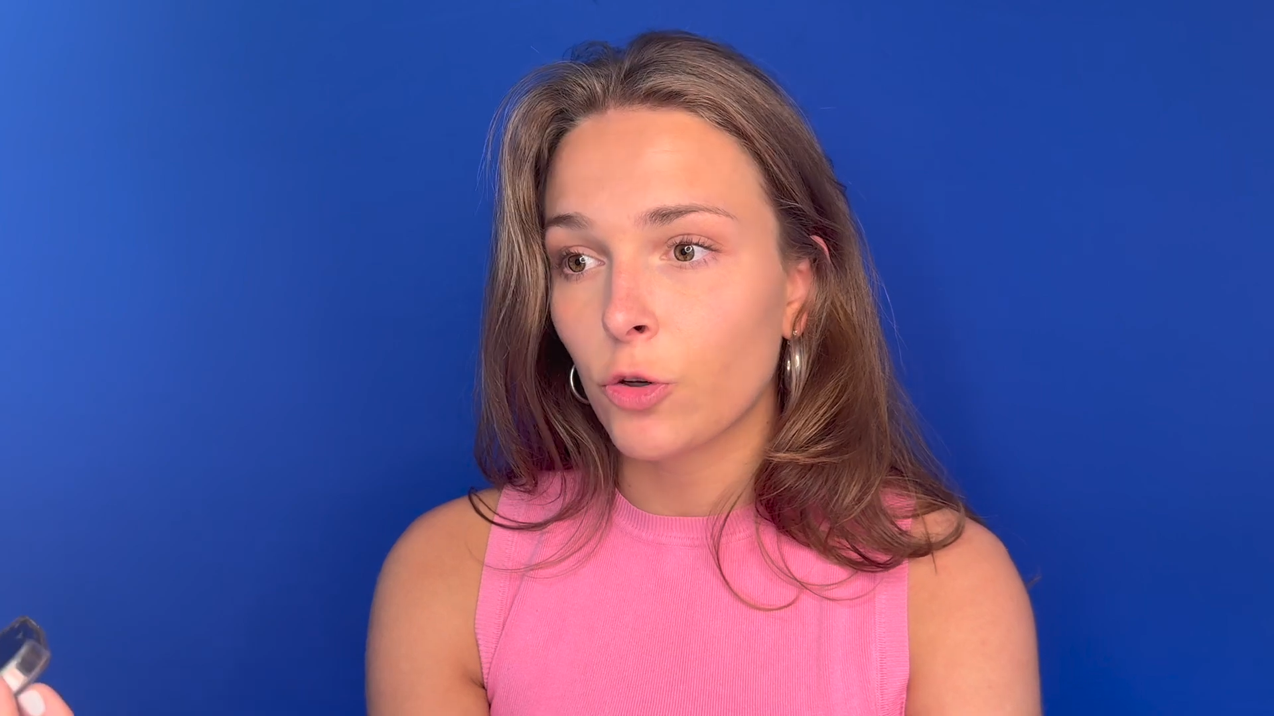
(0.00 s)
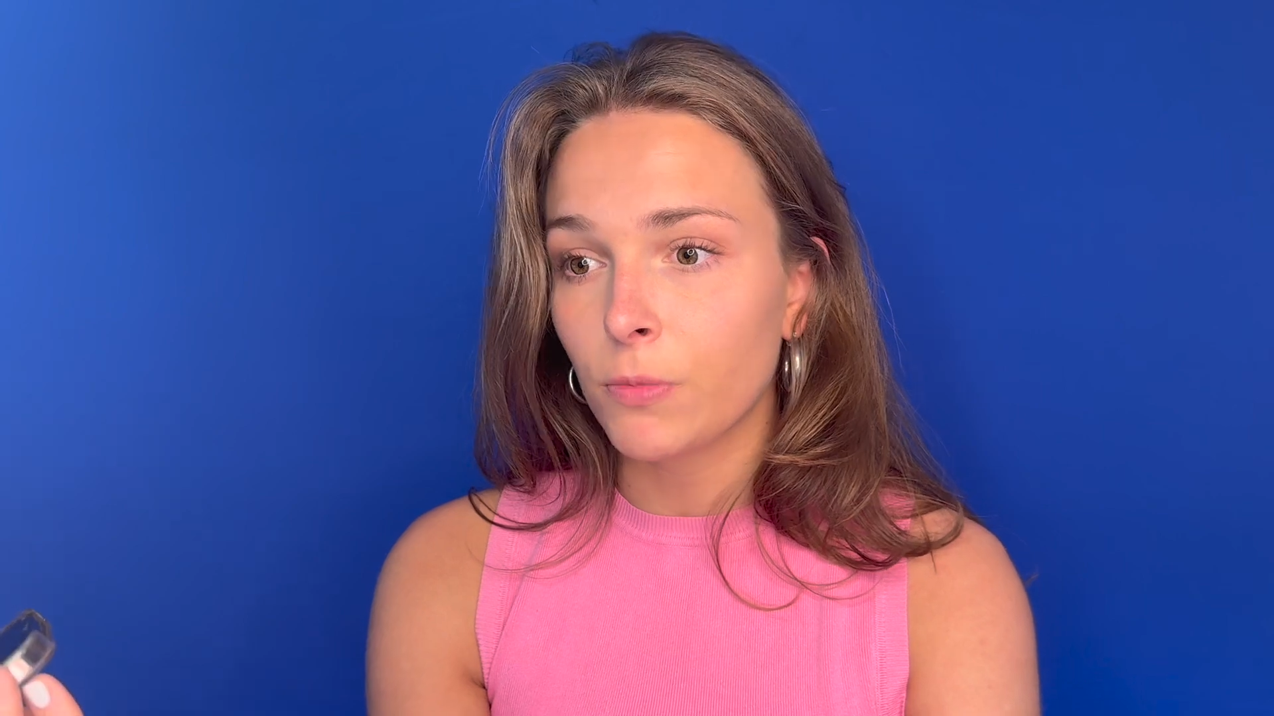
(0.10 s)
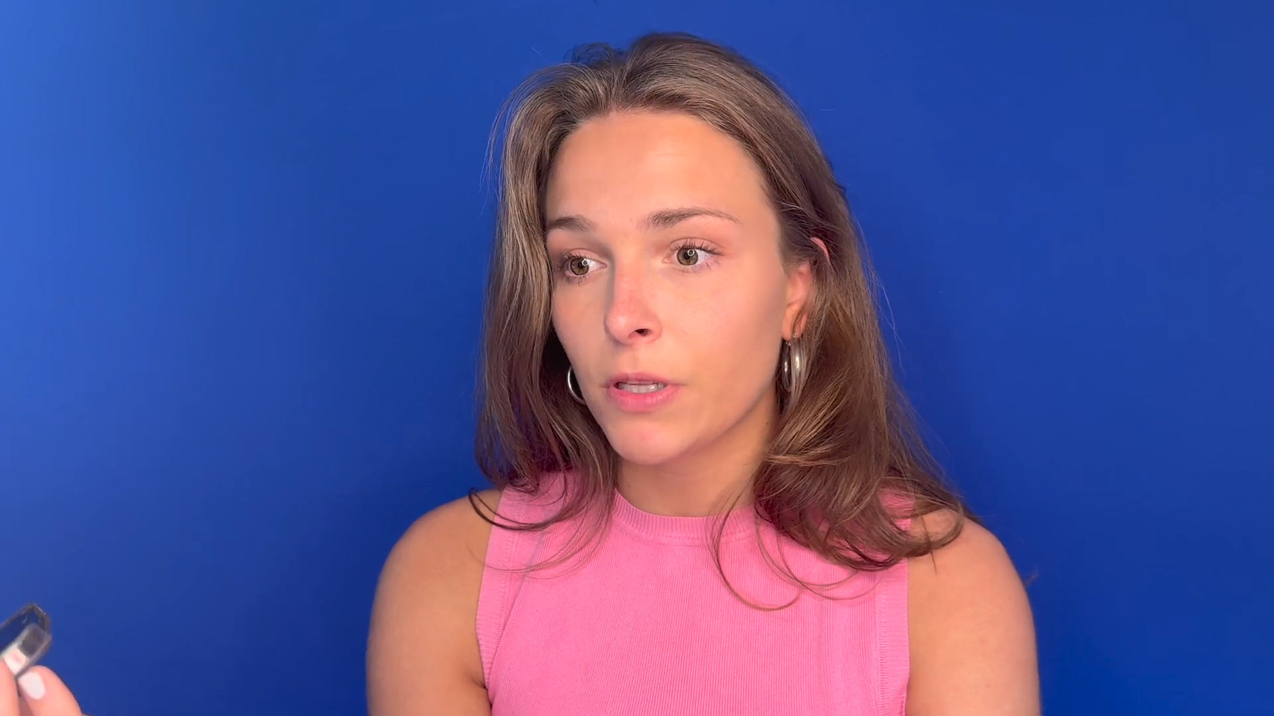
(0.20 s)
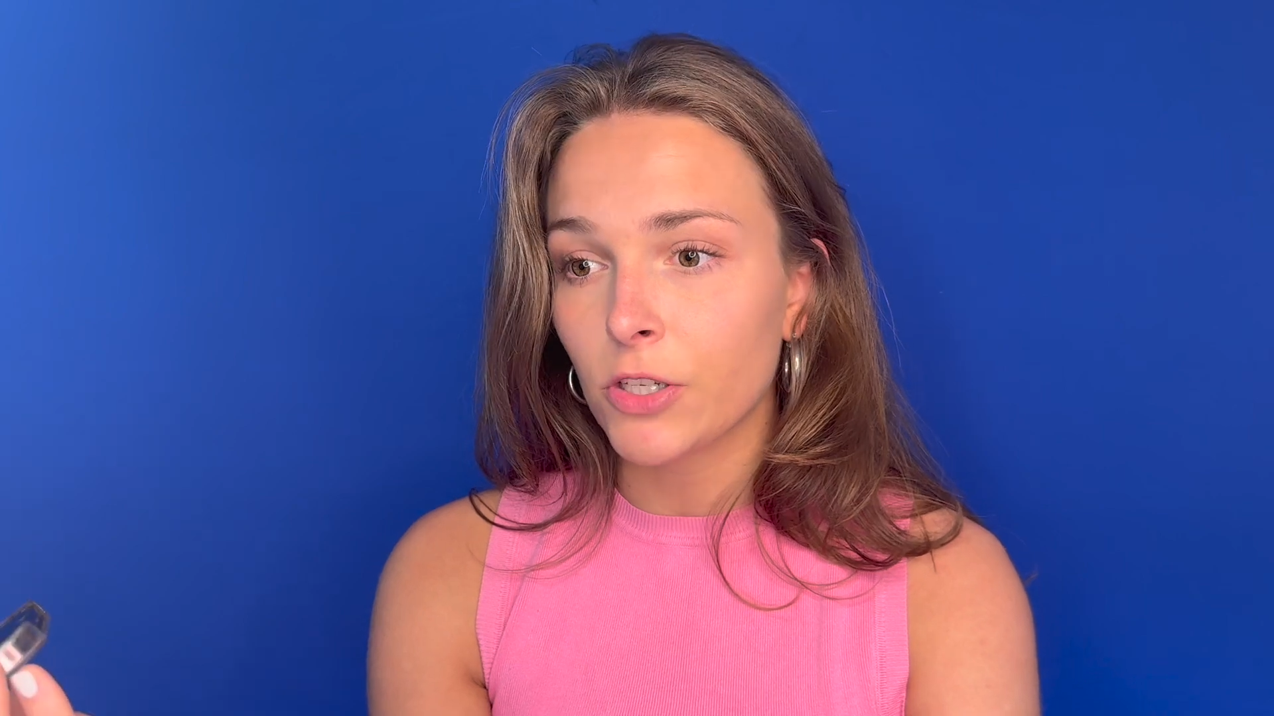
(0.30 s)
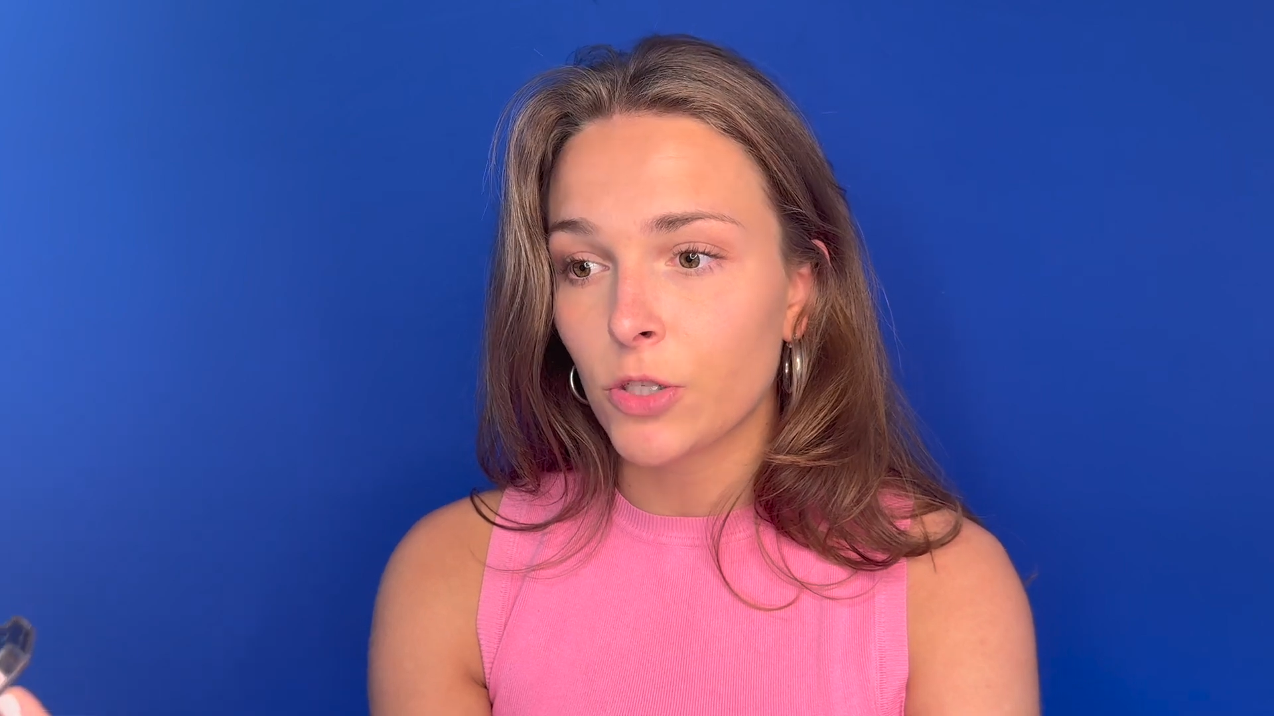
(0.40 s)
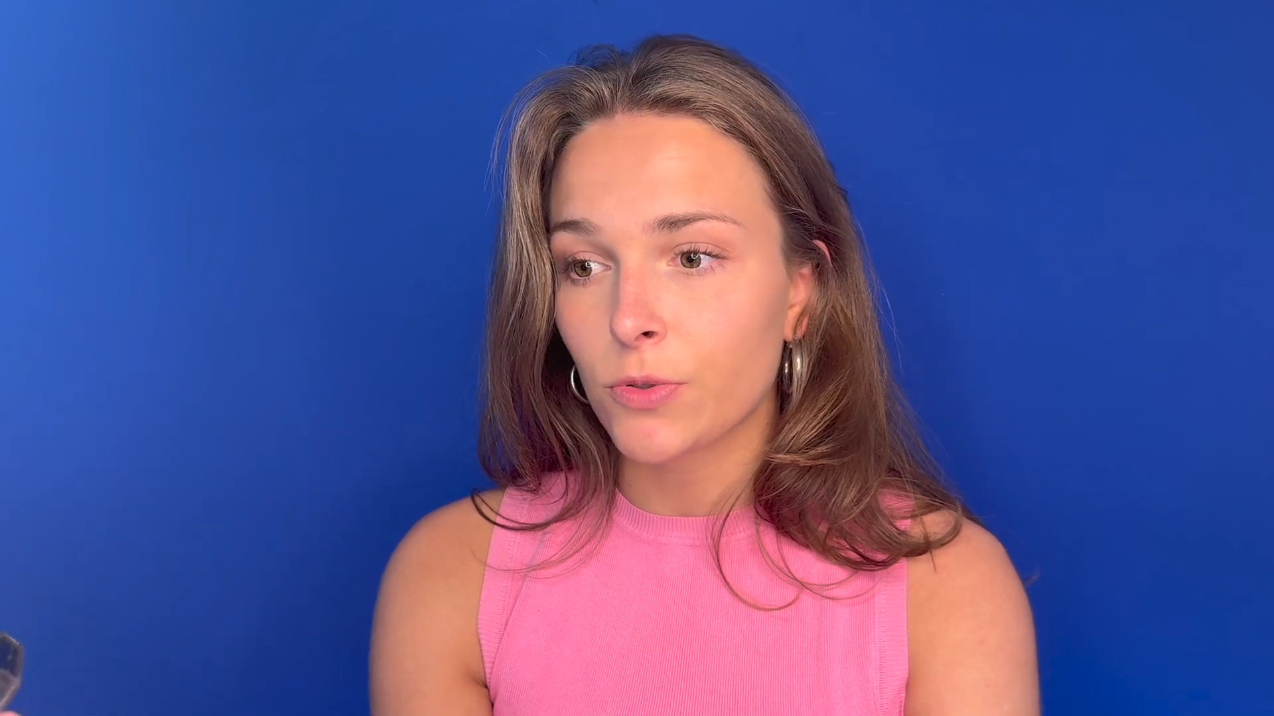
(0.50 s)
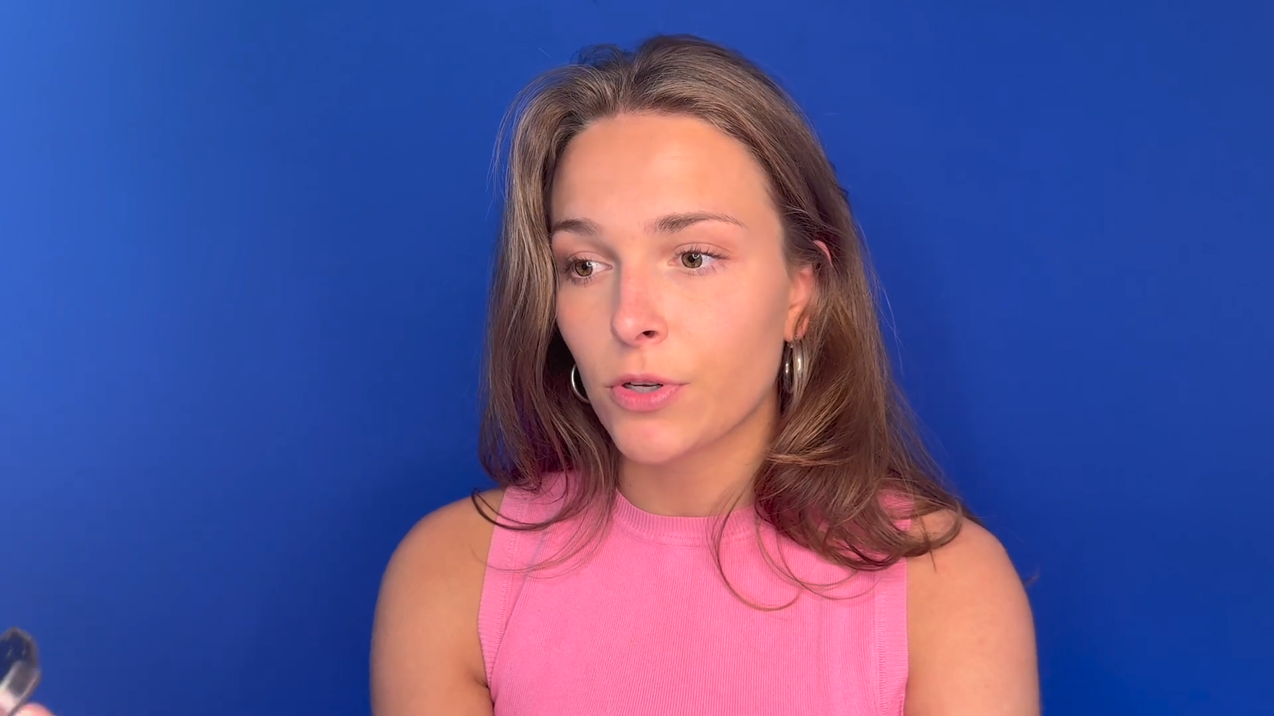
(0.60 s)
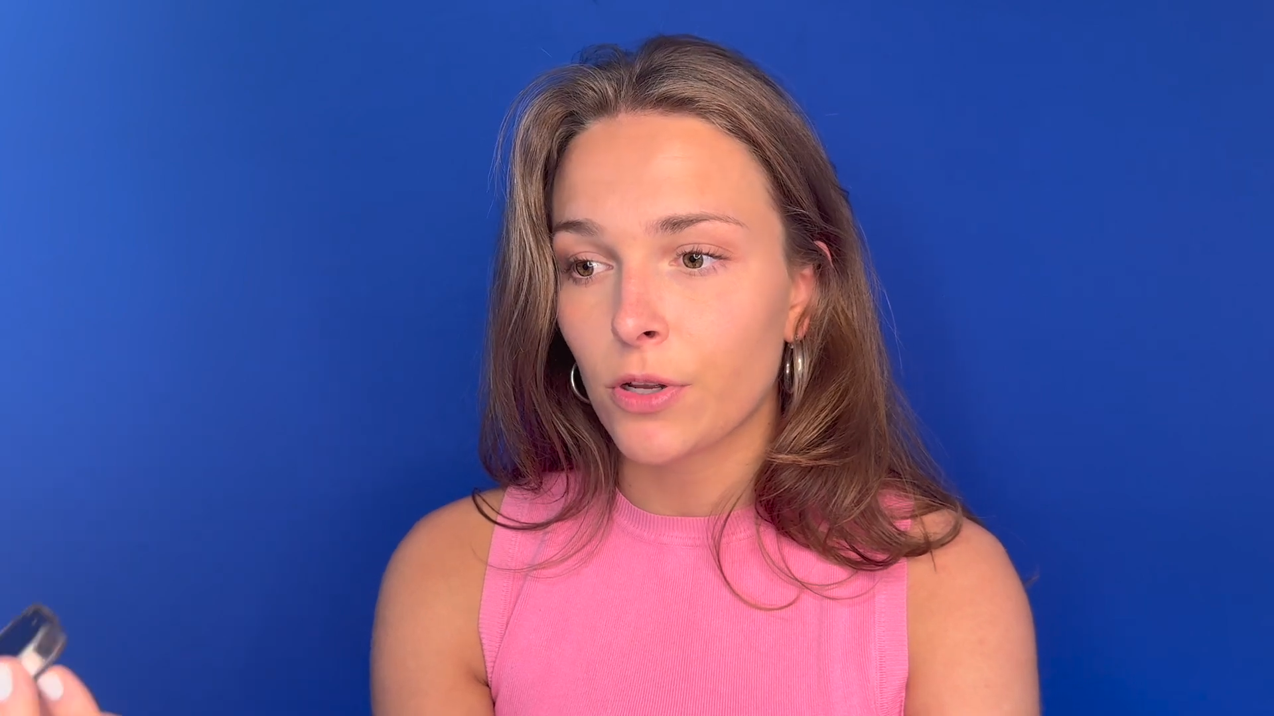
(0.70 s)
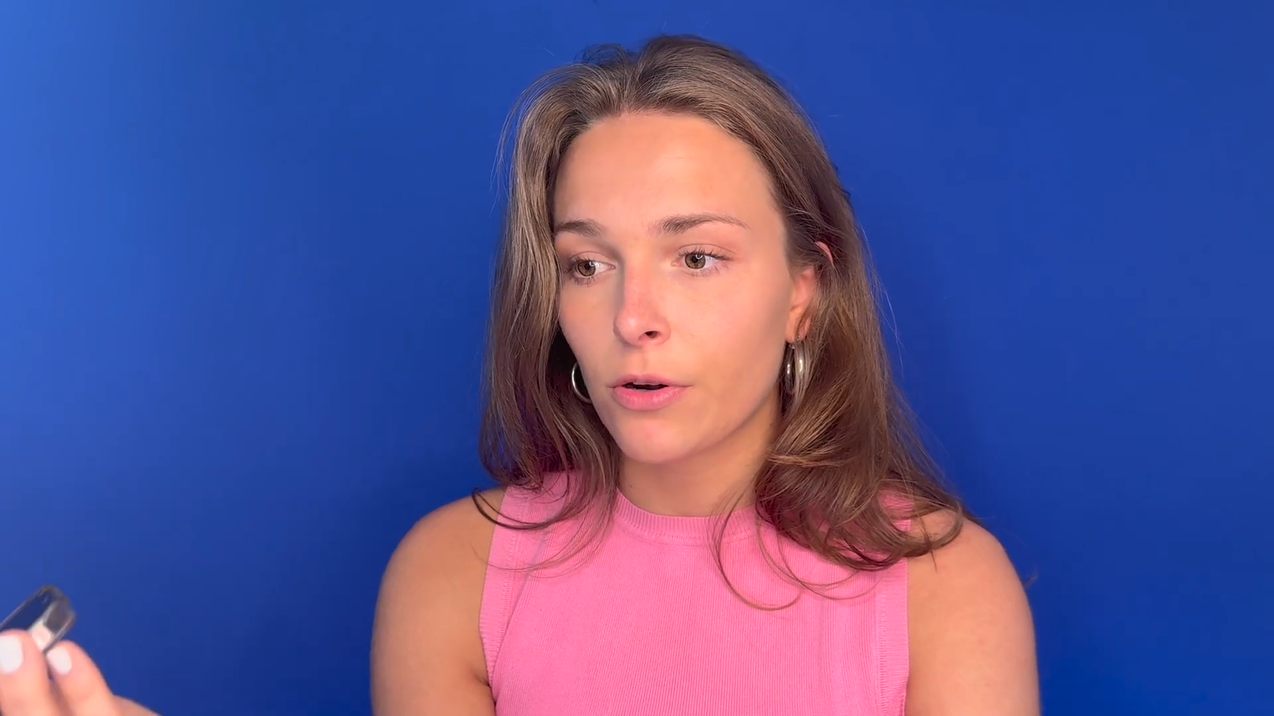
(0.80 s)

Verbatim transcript: me that she was going to go